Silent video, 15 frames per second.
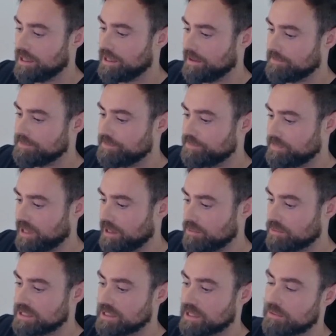I
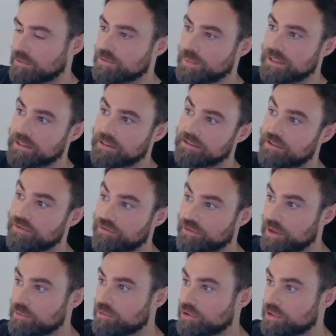always say I was building the
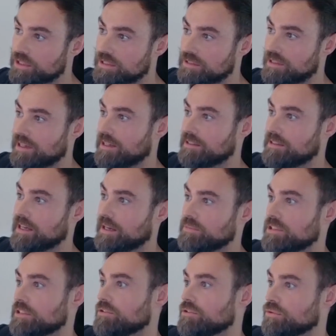frameworks that
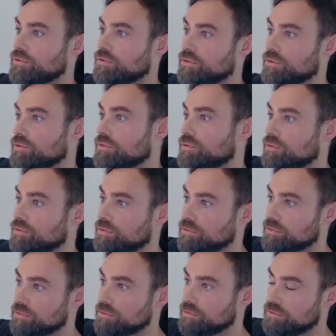adapted
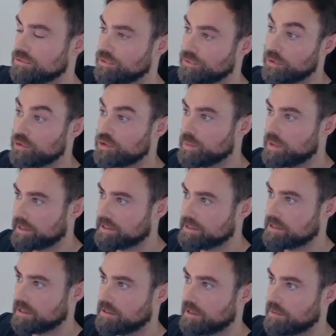to those
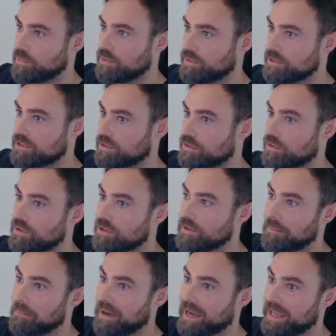markets at that point. So
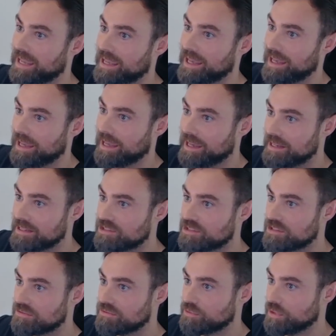my
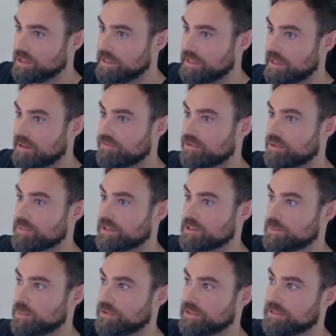edge really came from
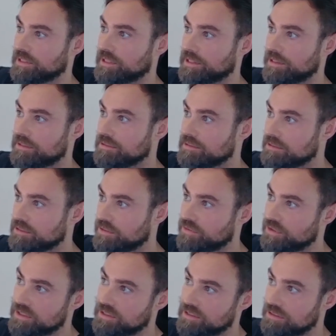exploiting
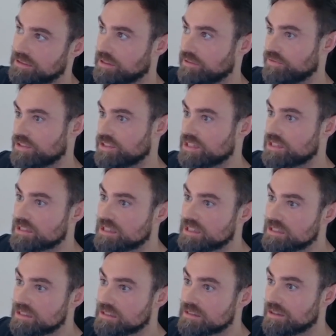different
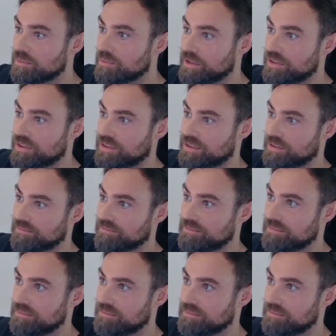inefficiencies with